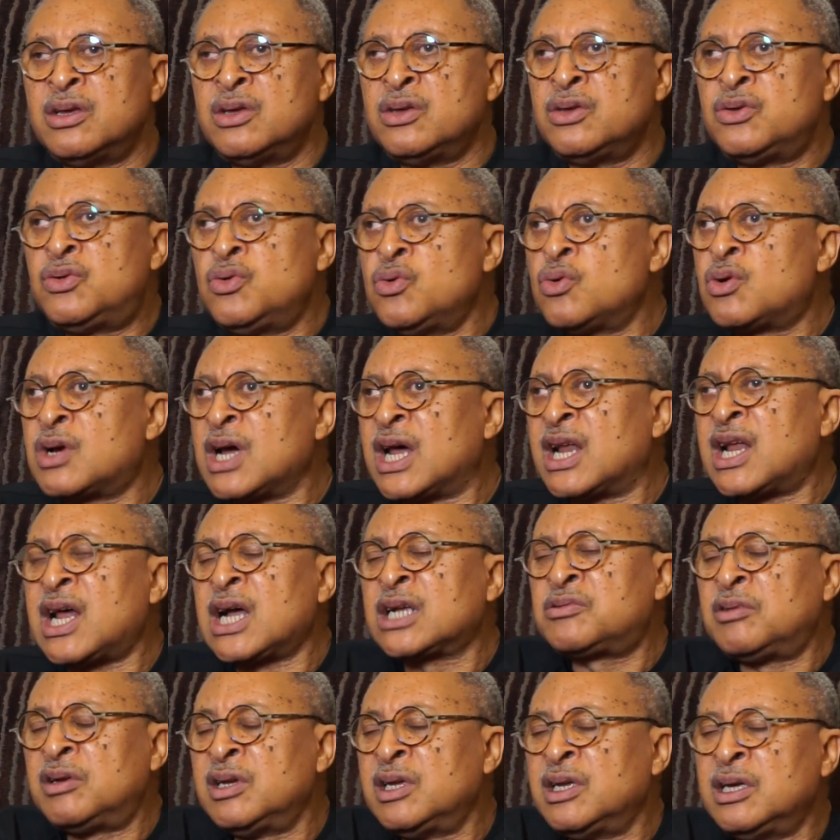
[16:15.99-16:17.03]
you can
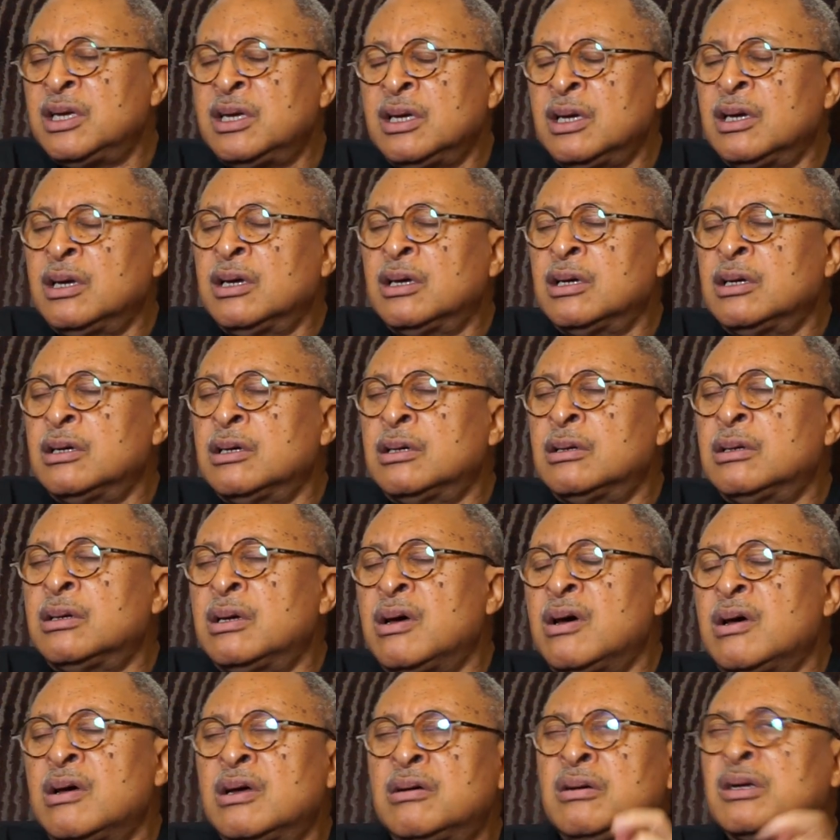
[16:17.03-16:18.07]
actually
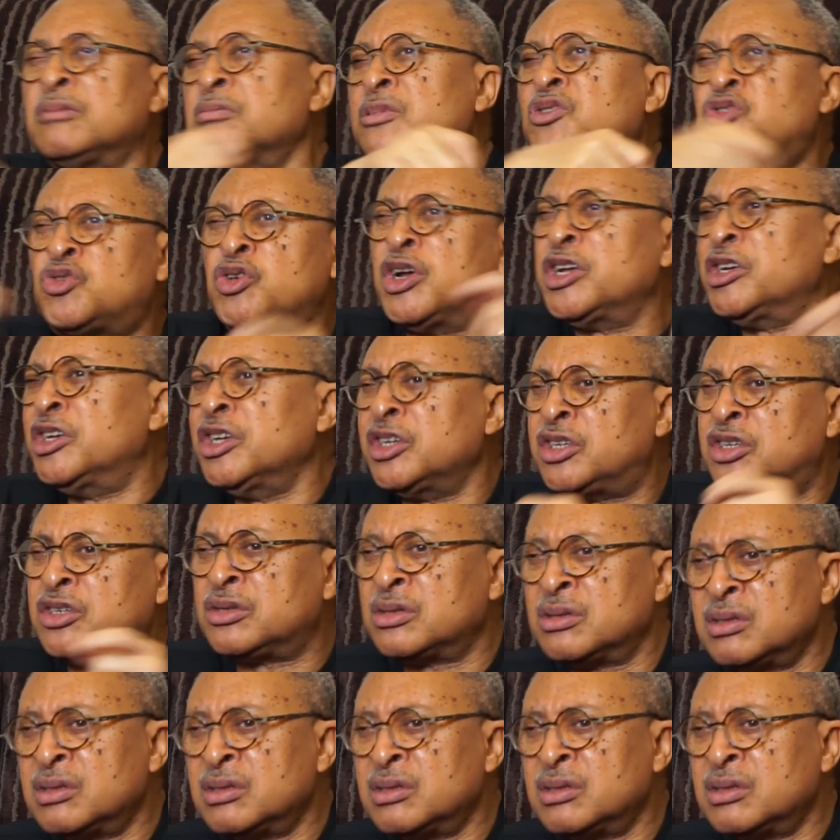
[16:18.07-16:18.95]
trade it.